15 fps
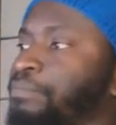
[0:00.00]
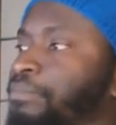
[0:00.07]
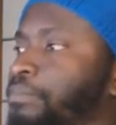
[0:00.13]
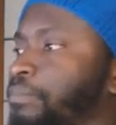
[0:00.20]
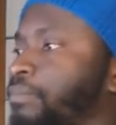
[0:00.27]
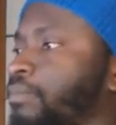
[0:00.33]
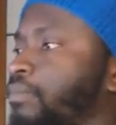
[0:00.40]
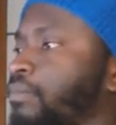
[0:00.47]

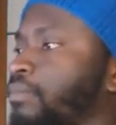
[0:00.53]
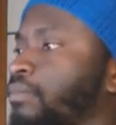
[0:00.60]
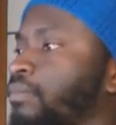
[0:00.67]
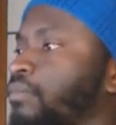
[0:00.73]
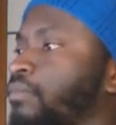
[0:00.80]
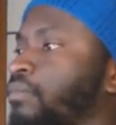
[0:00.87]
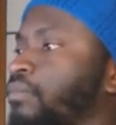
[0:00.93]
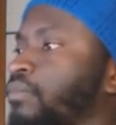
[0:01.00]

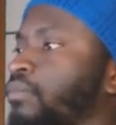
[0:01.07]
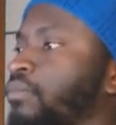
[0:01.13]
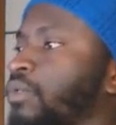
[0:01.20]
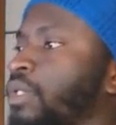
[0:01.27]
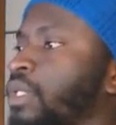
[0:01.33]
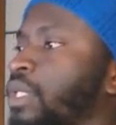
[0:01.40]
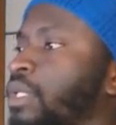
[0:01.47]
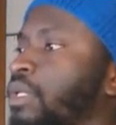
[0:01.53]

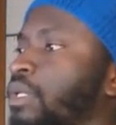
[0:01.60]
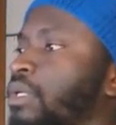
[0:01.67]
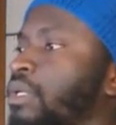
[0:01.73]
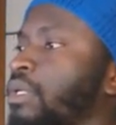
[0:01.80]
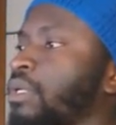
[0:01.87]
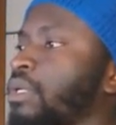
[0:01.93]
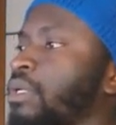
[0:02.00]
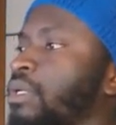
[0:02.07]

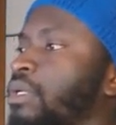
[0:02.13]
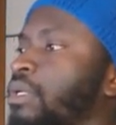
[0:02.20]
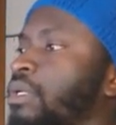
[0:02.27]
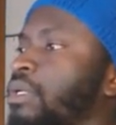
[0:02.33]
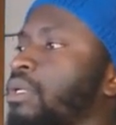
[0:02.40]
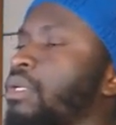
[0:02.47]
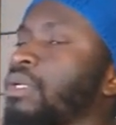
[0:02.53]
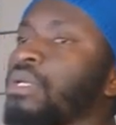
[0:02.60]

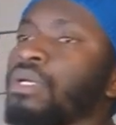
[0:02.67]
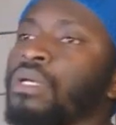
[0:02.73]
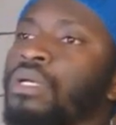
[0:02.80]
Nobody speaks.